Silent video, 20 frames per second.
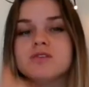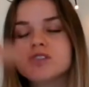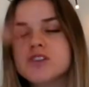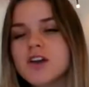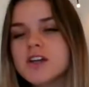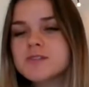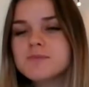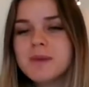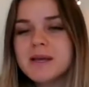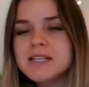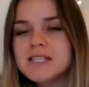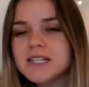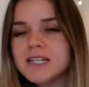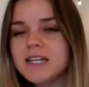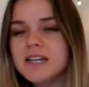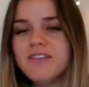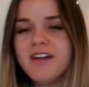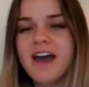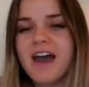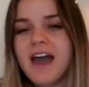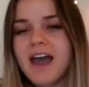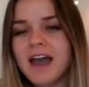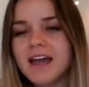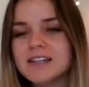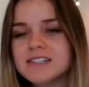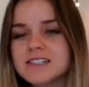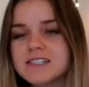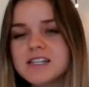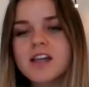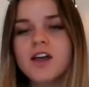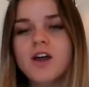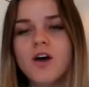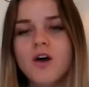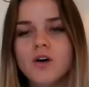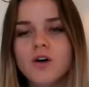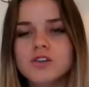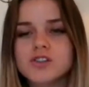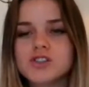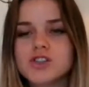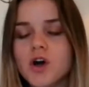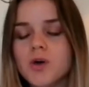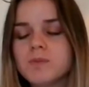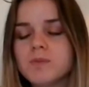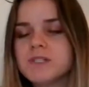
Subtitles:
So it's basically the hat on top